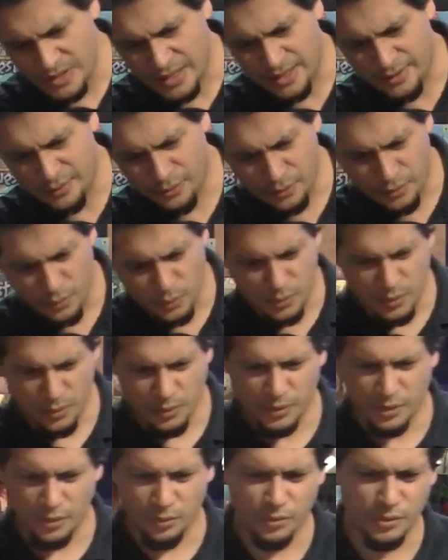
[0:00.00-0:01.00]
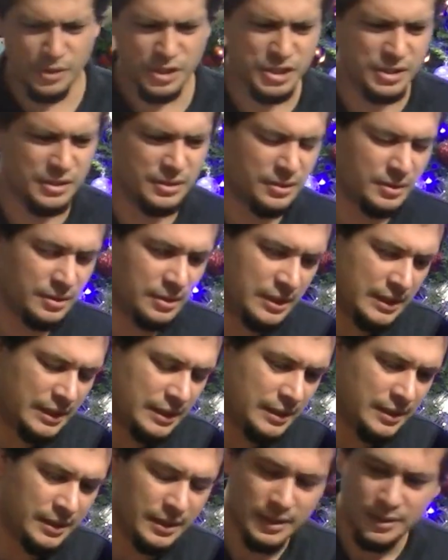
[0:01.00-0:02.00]
I don't know, the original
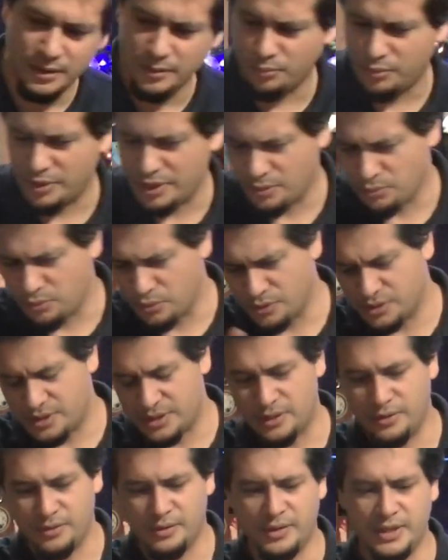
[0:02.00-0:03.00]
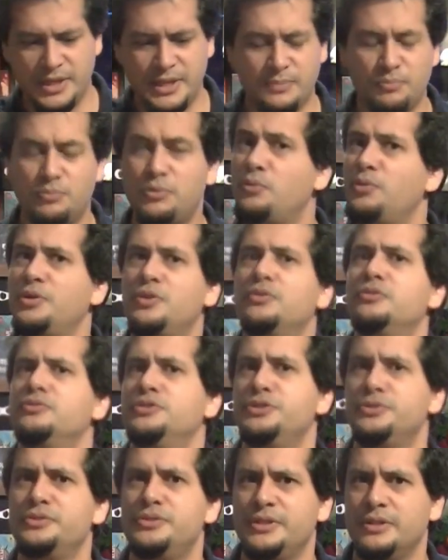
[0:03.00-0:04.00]
player boards are underneath, but we don't
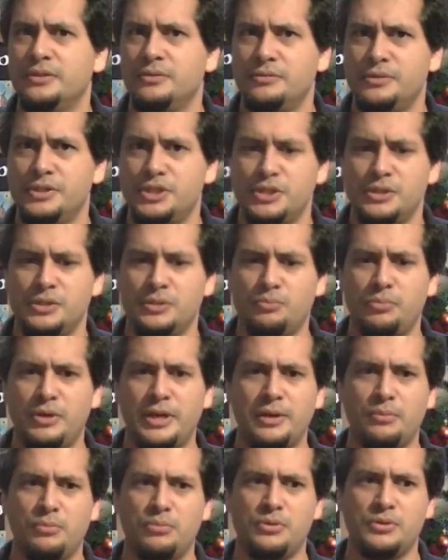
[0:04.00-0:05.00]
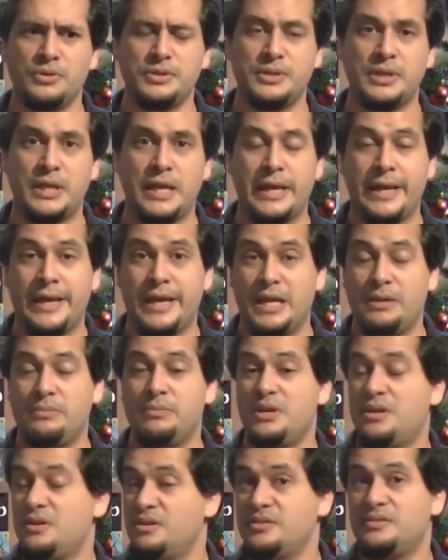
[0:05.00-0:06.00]
use the original player boards
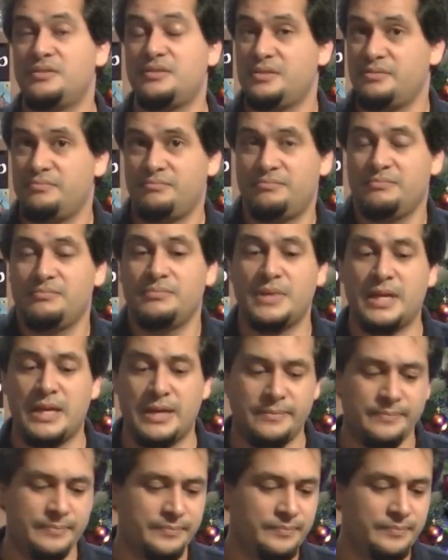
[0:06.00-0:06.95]
because, yeah,